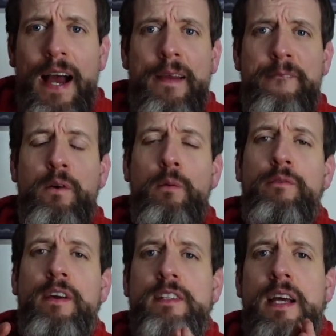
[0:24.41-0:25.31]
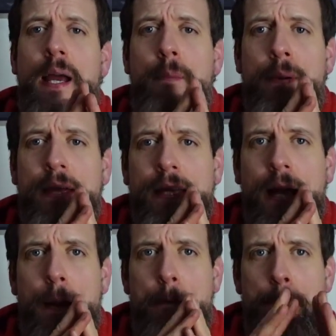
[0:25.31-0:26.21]
I am Thornfrizz, I am Pete,
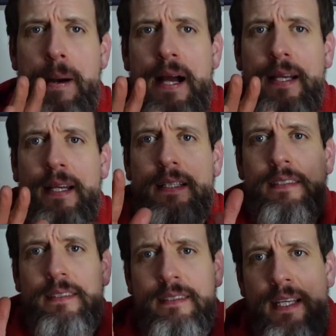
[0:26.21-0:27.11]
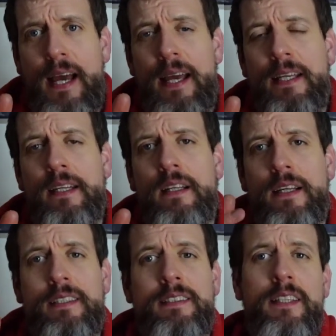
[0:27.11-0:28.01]
I am back. And today,
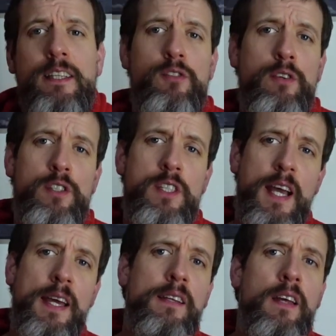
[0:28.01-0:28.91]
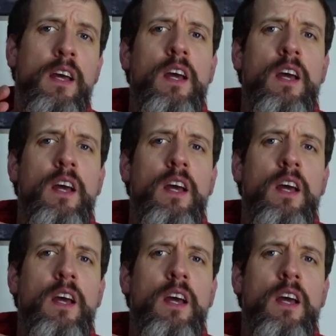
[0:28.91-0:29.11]
like I said, intro said,